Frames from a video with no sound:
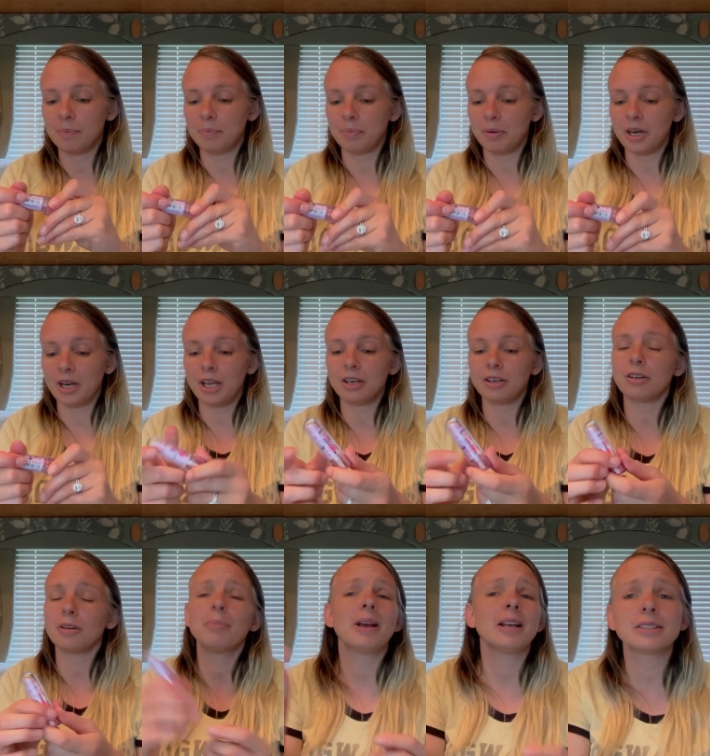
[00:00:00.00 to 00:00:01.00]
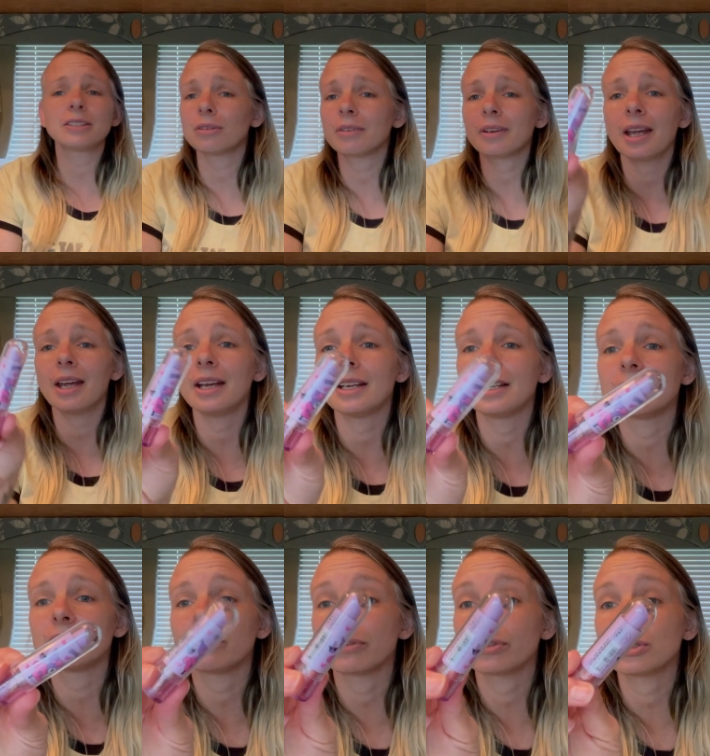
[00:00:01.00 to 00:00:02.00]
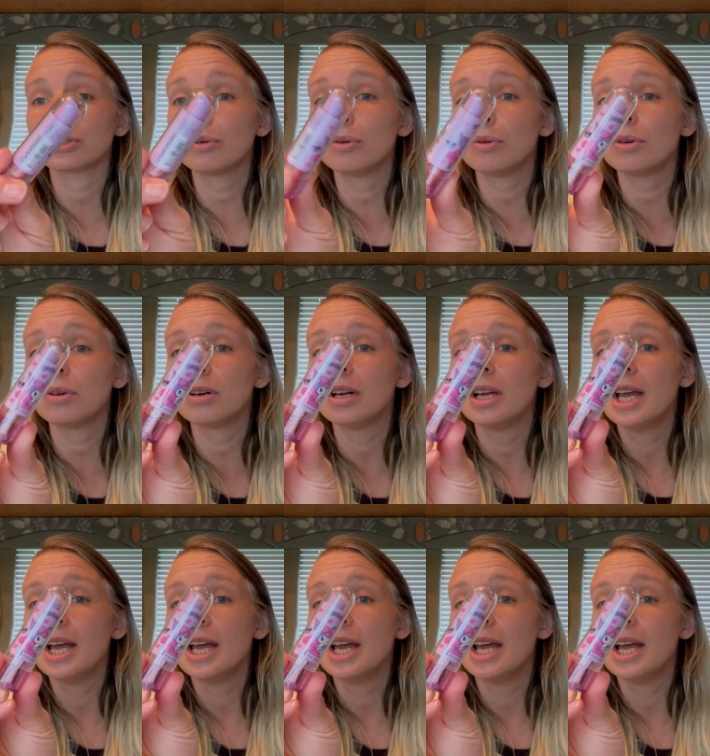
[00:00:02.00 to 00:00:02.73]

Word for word: put in her pencil case for school